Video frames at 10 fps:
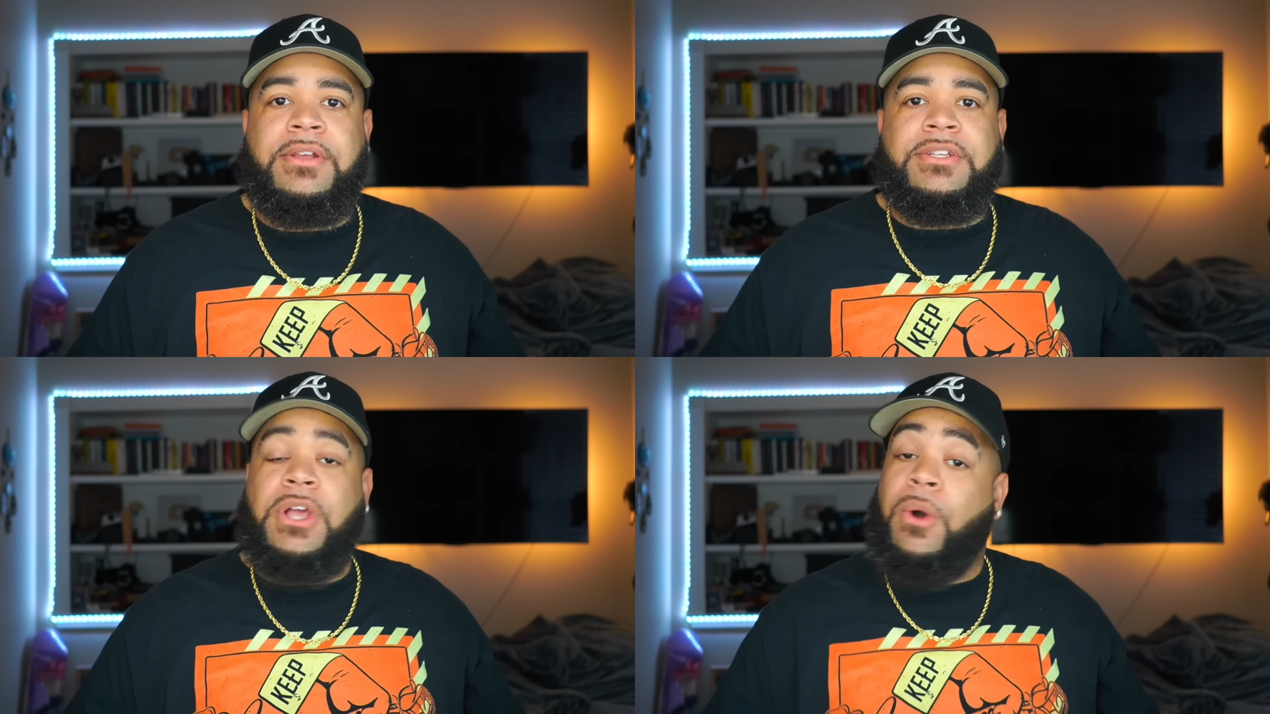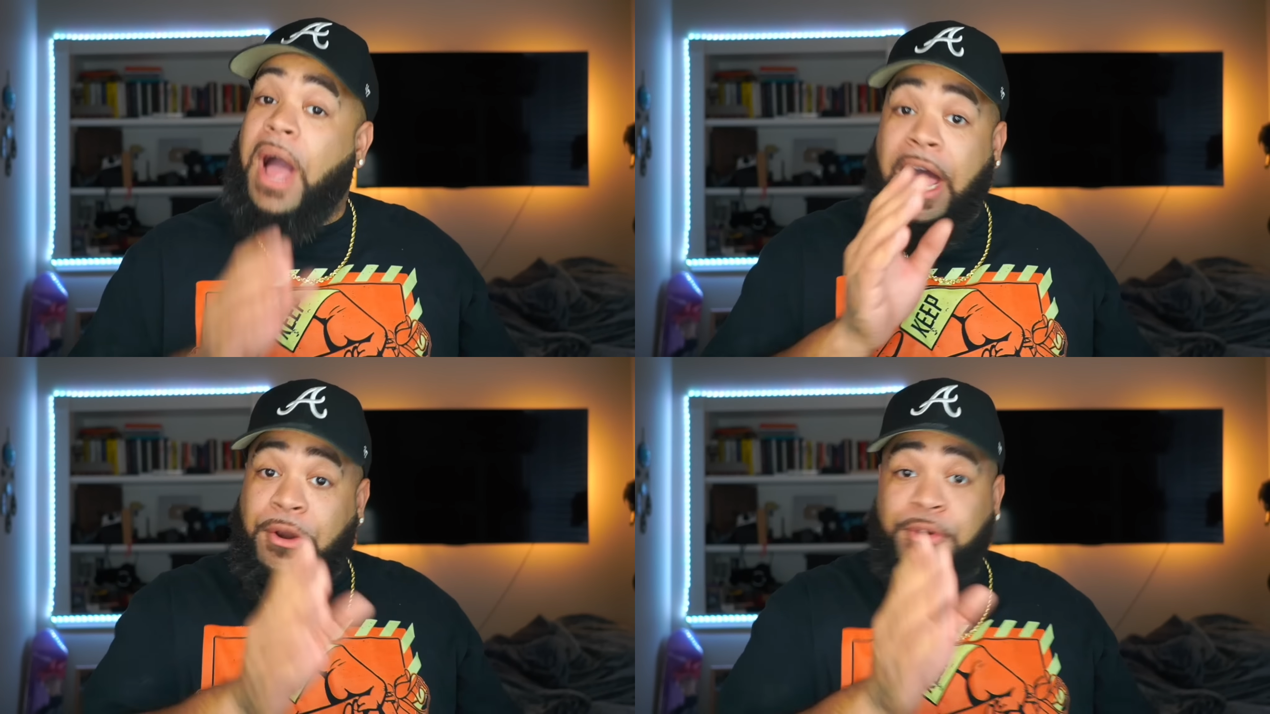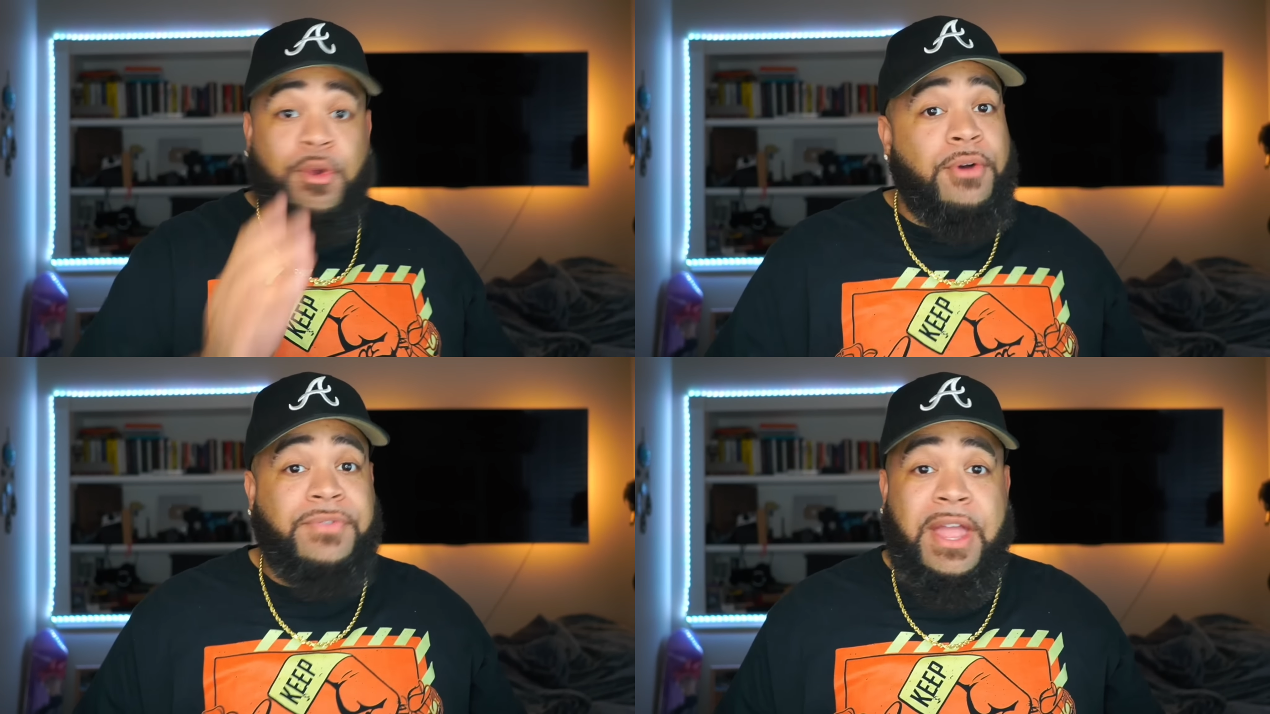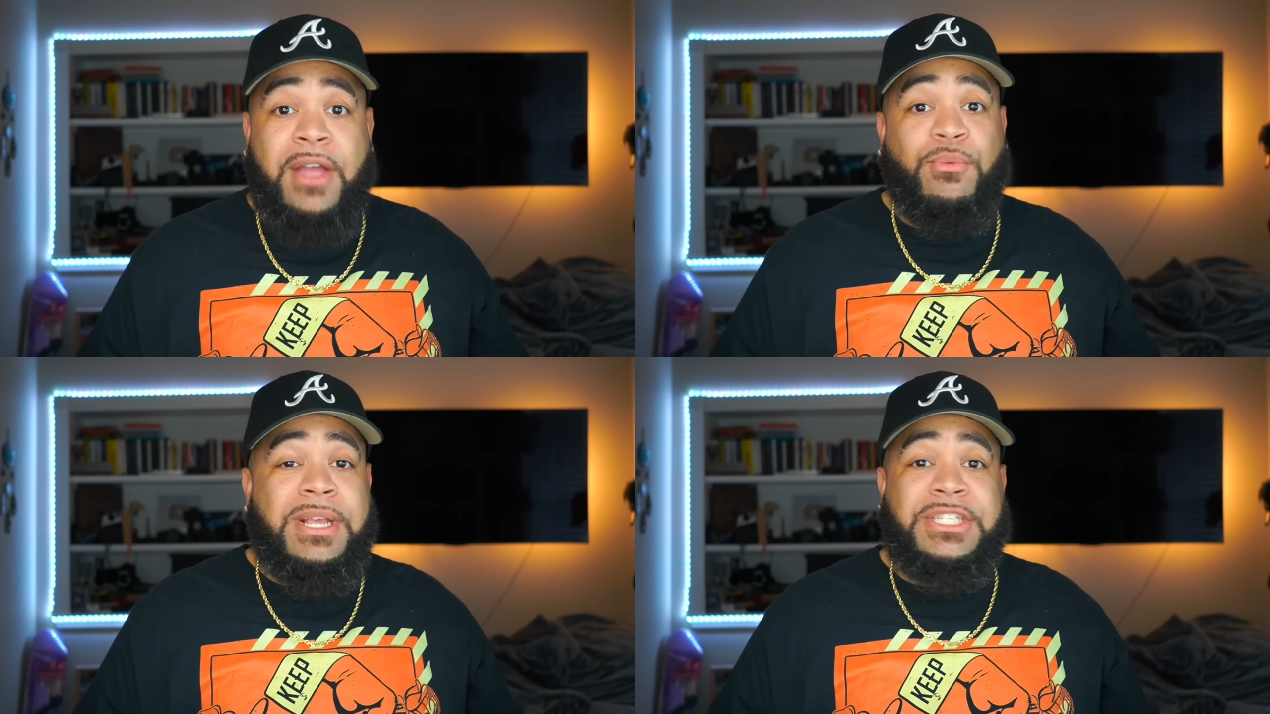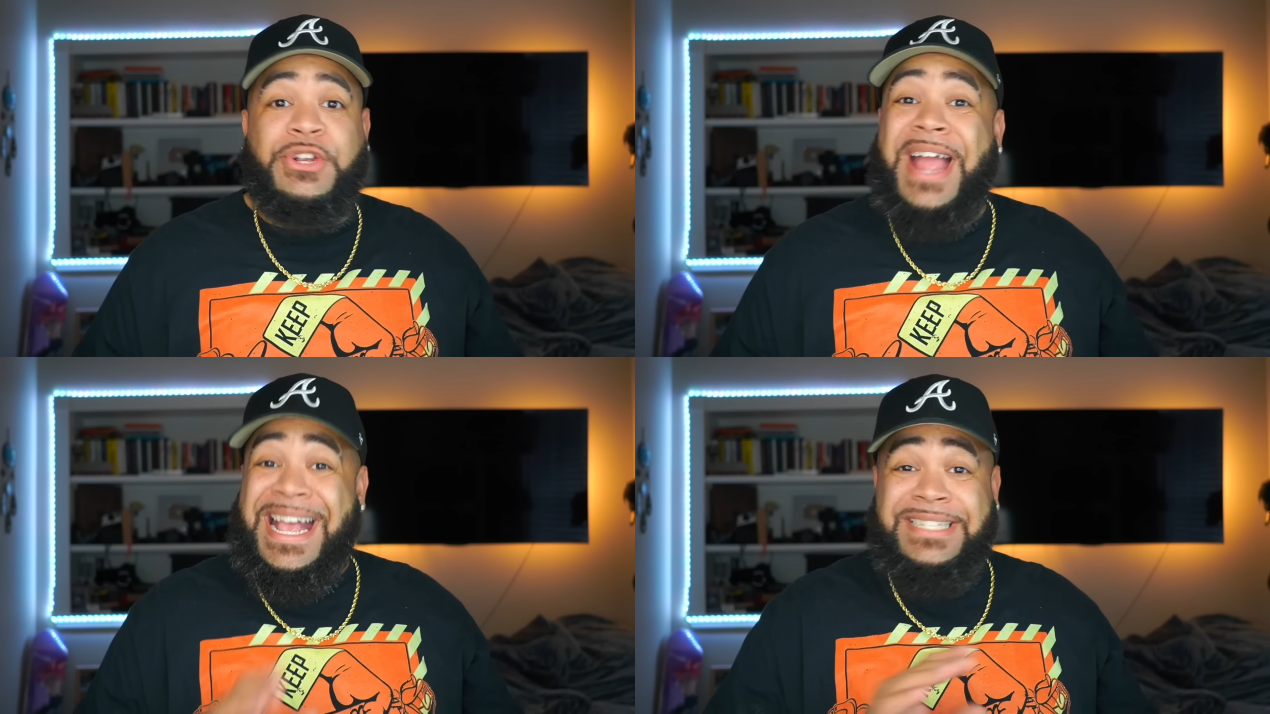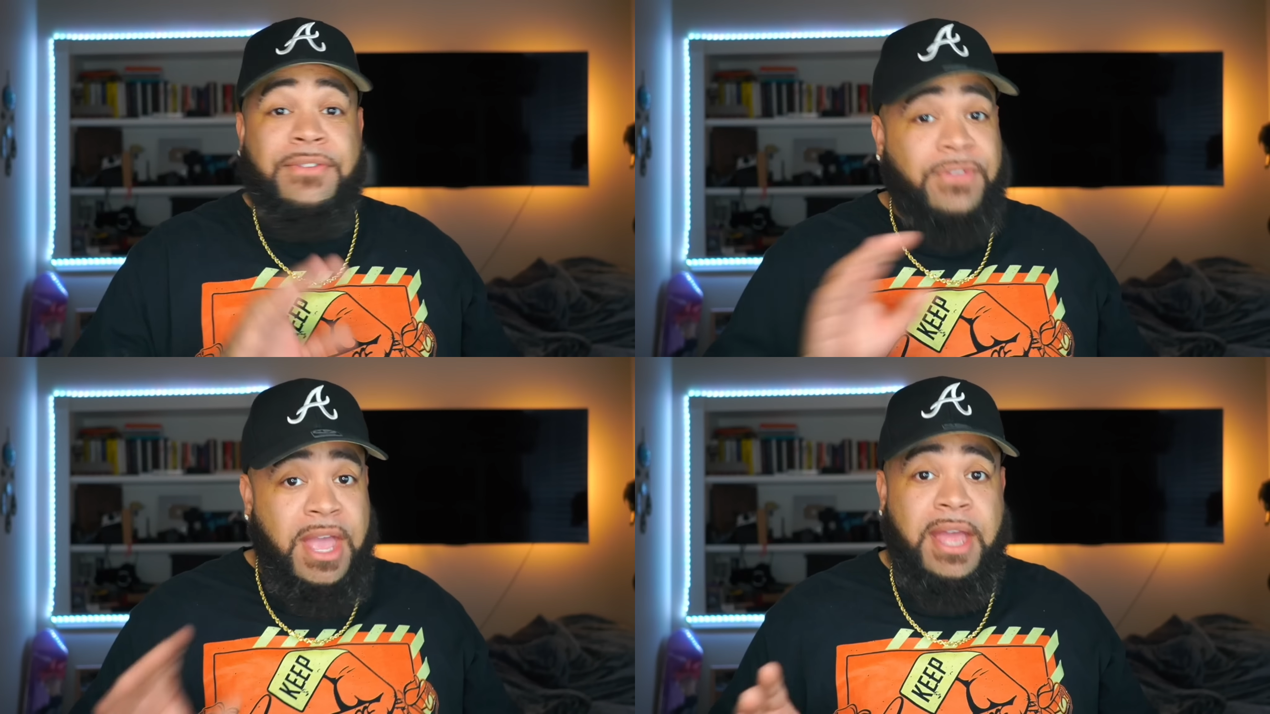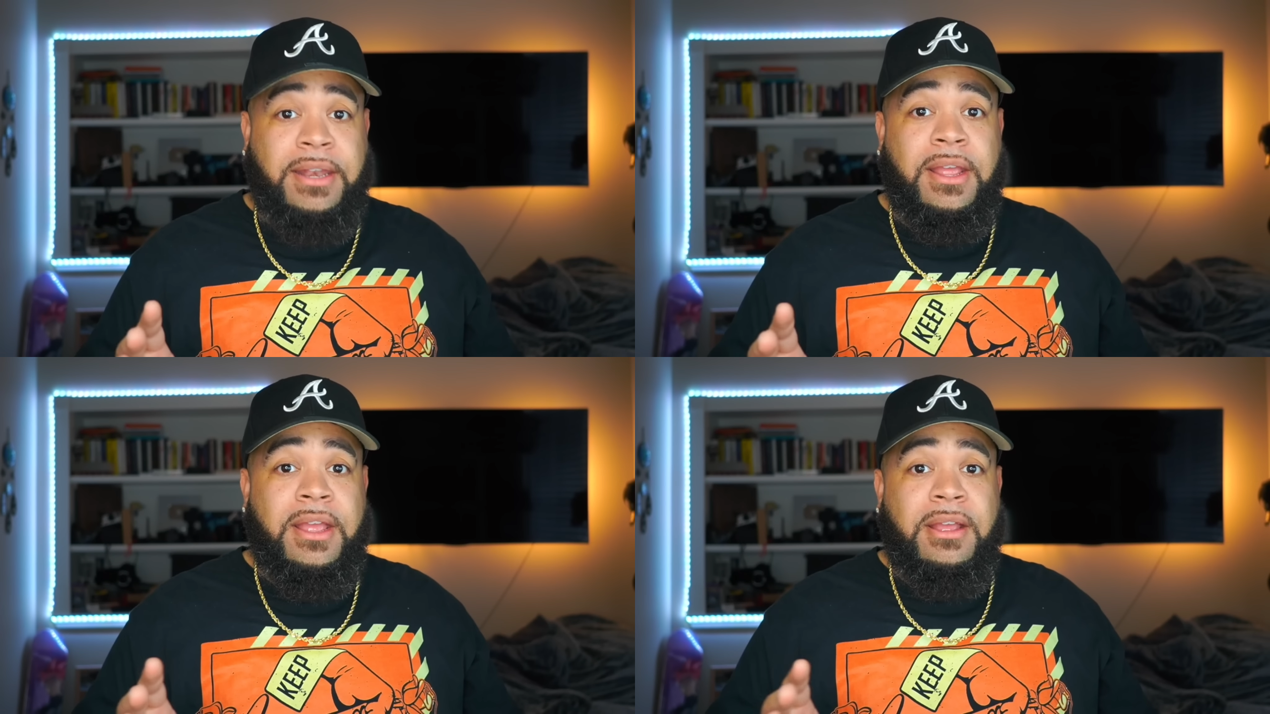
So I don't know if they arrest her as of yet,